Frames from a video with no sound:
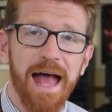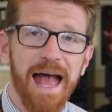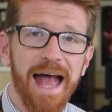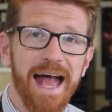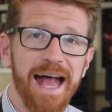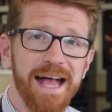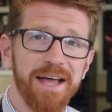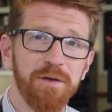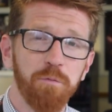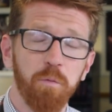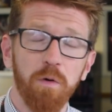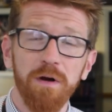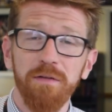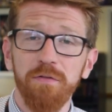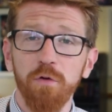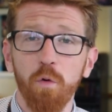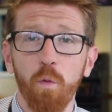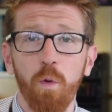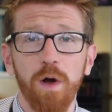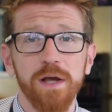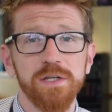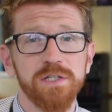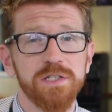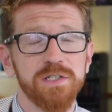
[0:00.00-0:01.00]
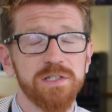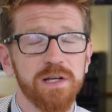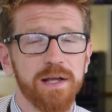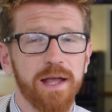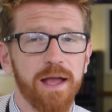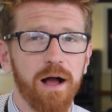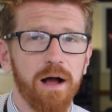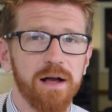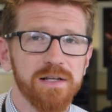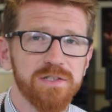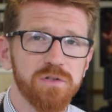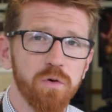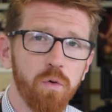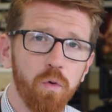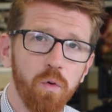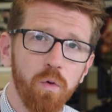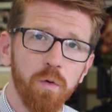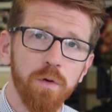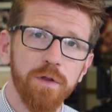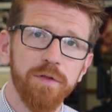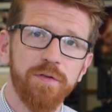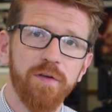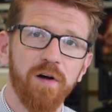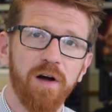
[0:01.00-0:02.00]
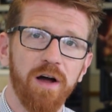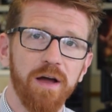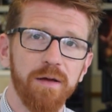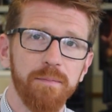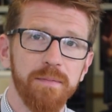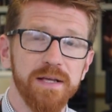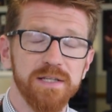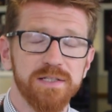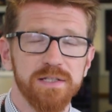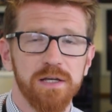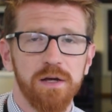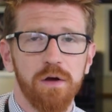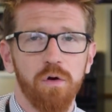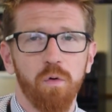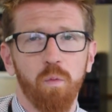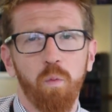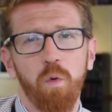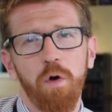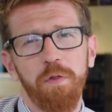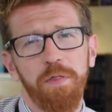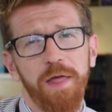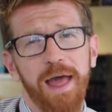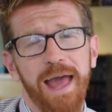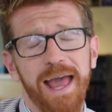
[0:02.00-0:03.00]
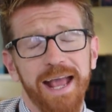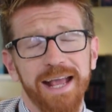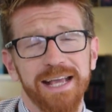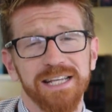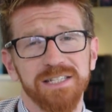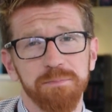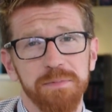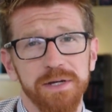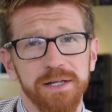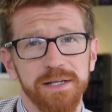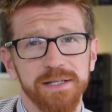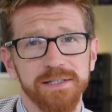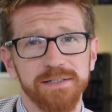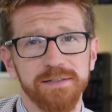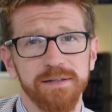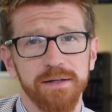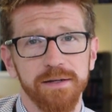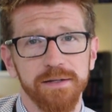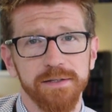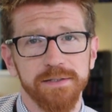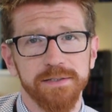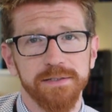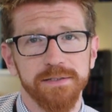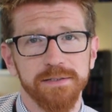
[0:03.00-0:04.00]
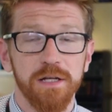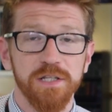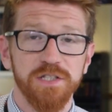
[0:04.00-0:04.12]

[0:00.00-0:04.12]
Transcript: and one of the questions I get asked all the time is, what the heck is media studies?